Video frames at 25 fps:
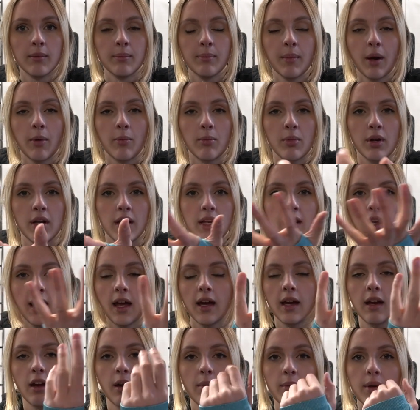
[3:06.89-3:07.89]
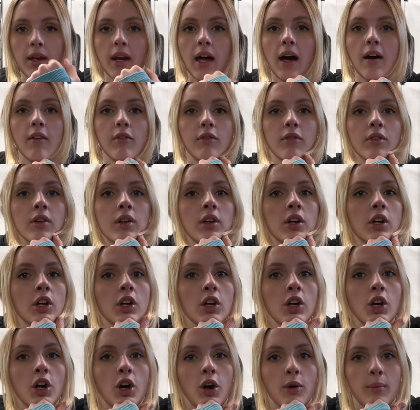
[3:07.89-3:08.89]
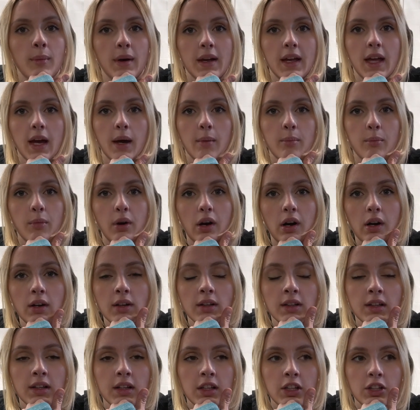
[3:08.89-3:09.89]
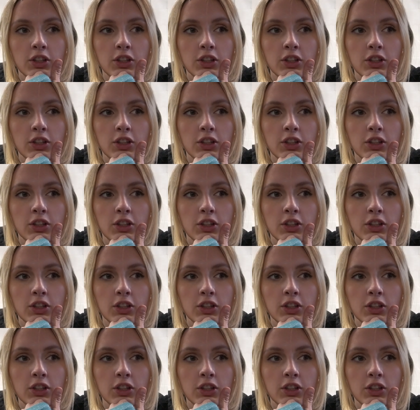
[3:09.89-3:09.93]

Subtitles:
memory like I'm gonna have on my camera.